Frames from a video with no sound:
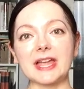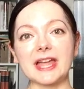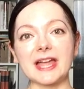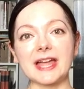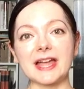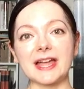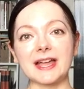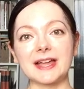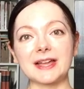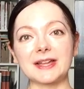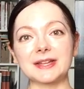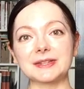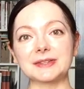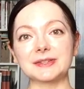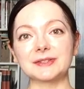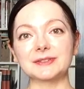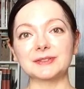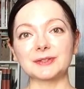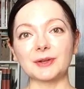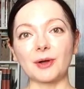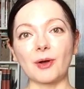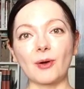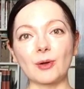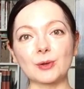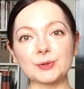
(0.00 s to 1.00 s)

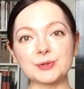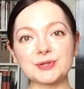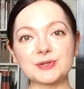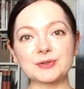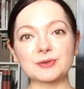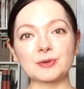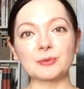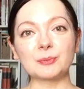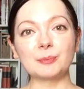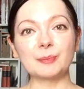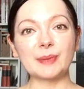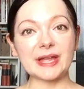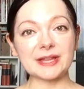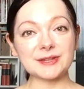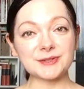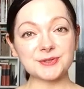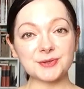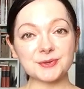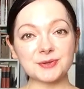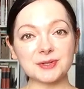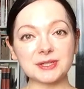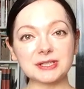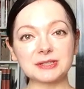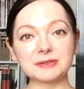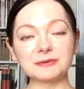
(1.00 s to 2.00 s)
and also
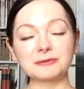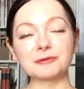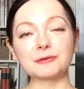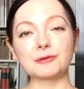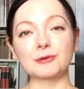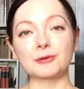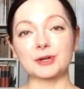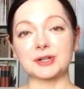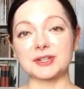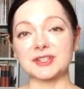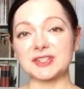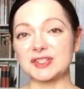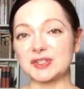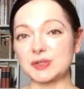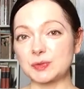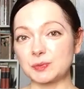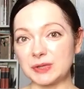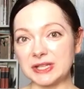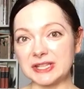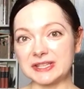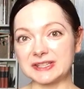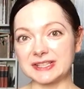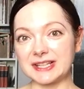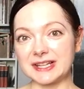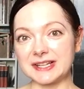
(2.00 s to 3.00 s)
benzoin for
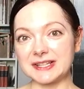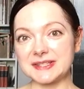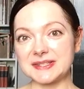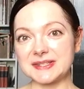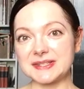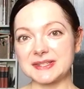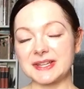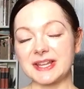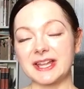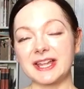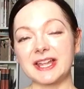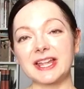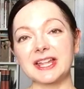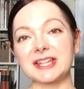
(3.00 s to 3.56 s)
sweetness.